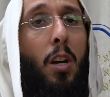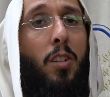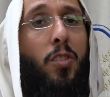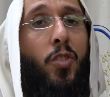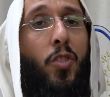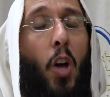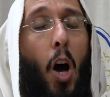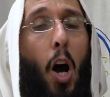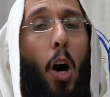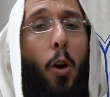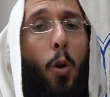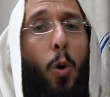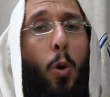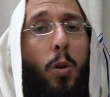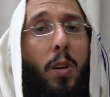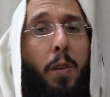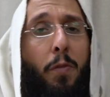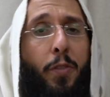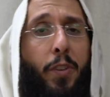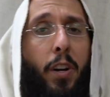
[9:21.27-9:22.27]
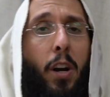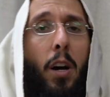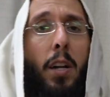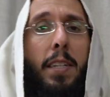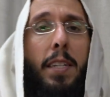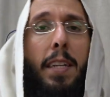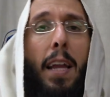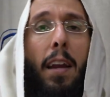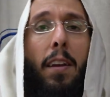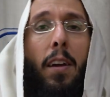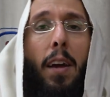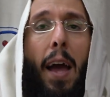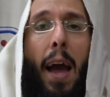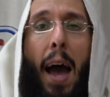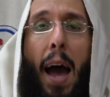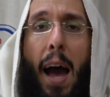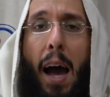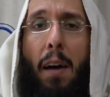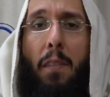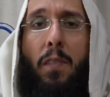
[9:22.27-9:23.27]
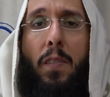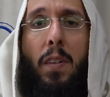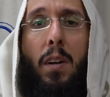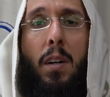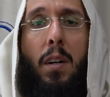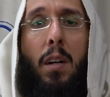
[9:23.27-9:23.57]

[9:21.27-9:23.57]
sorrow, difficulty that I have,